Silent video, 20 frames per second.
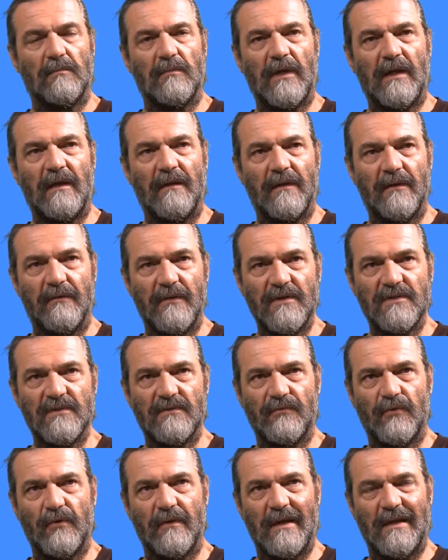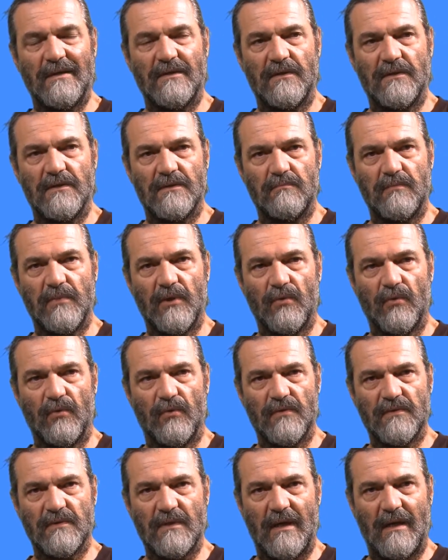And the reason for that is
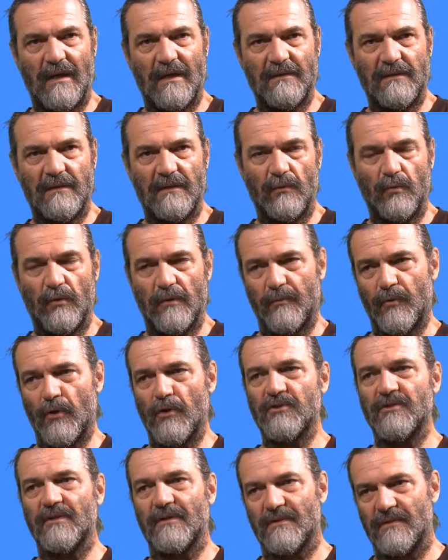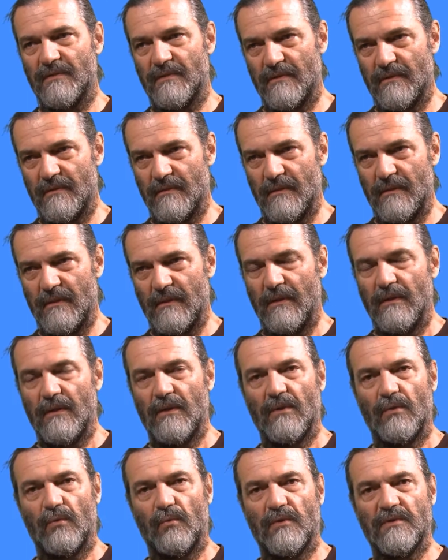because I deal with projects,
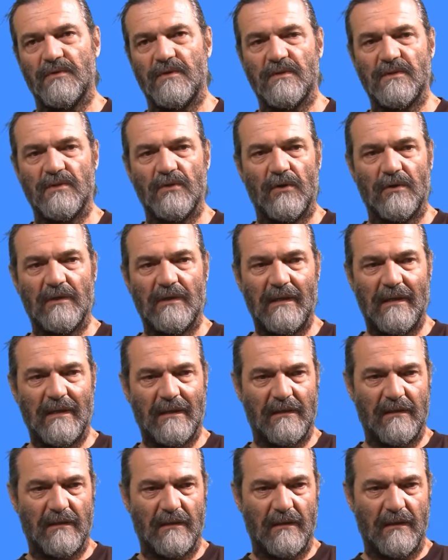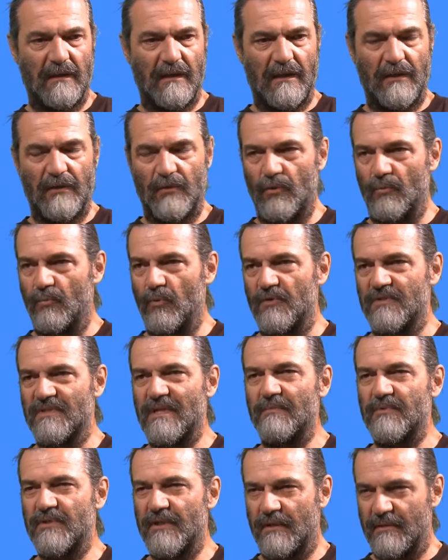which is not like a normal
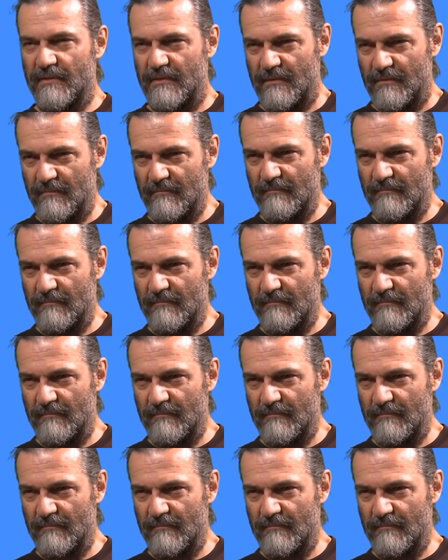subject.